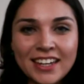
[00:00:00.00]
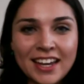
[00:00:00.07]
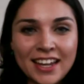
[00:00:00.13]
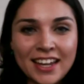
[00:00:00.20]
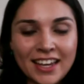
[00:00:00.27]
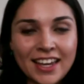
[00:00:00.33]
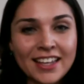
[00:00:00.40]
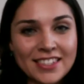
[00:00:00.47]

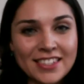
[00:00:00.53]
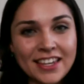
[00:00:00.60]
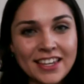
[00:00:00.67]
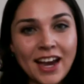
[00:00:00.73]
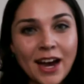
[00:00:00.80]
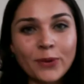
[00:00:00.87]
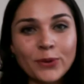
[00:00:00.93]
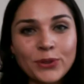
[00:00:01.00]
and see
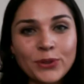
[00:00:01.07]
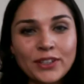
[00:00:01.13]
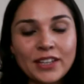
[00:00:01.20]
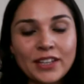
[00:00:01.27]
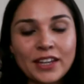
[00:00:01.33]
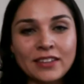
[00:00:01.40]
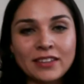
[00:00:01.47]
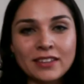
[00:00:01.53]
how you
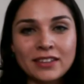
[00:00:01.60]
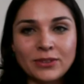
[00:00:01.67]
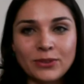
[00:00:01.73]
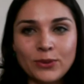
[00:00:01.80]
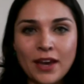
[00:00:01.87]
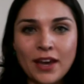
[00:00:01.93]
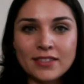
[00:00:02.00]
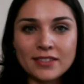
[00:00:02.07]
can
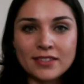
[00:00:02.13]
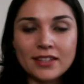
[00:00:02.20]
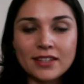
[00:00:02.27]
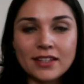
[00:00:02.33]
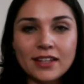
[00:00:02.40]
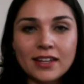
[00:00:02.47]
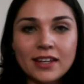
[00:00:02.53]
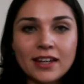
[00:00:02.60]
do that.
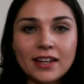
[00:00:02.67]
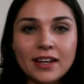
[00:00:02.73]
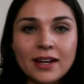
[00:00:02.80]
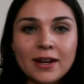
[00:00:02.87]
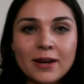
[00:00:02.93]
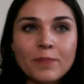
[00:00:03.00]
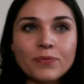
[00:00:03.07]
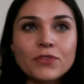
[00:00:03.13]

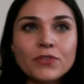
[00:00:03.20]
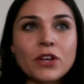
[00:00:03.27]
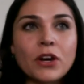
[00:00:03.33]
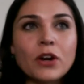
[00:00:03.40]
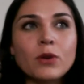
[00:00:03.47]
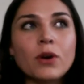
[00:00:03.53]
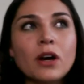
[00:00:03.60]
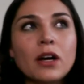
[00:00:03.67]

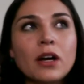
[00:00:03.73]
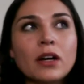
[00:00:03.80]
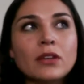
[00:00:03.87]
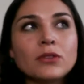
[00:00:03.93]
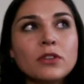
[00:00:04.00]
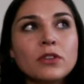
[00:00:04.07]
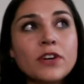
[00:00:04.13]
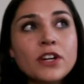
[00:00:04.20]
To
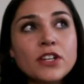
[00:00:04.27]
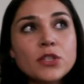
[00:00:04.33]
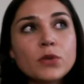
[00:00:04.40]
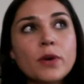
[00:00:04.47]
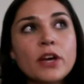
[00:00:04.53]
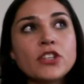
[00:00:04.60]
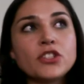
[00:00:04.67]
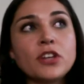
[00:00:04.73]
the first
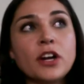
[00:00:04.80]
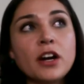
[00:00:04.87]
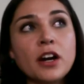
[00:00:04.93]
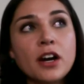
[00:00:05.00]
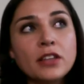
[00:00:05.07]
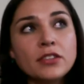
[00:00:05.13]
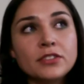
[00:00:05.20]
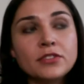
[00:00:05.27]
questionnaire,
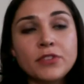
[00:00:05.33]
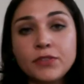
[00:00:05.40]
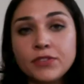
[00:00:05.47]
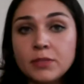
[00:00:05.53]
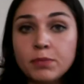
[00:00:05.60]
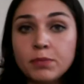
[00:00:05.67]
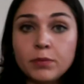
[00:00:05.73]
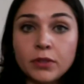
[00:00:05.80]
150
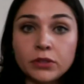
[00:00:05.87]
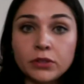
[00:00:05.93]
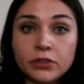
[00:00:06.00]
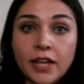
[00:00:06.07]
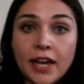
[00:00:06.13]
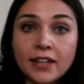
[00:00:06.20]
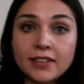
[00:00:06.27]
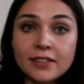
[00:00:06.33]
people
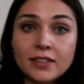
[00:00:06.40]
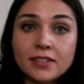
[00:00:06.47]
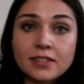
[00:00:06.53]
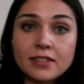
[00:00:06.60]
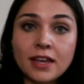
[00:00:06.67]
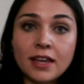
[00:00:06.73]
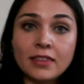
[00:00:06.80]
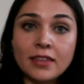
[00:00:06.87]
reacted,
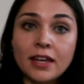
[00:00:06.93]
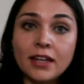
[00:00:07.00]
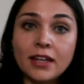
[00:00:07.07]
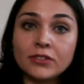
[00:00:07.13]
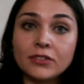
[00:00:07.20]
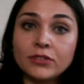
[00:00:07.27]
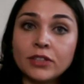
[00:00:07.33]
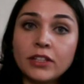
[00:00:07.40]
and they
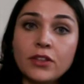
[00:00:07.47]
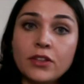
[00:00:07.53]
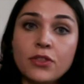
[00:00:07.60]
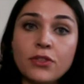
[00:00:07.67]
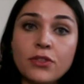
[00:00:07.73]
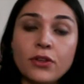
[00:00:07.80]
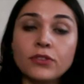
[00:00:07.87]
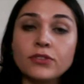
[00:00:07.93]
really
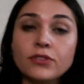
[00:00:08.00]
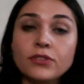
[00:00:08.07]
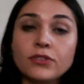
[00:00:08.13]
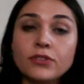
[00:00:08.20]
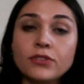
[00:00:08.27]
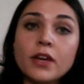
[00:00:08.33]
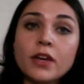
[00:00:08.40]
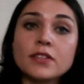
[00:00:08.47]
thought along
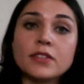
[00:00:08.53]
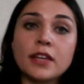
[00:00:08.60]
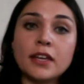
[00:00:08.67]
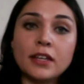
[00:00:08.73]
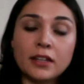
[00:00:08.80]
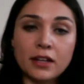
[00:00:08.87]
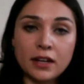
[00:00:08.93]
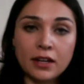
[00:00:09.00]
with us. They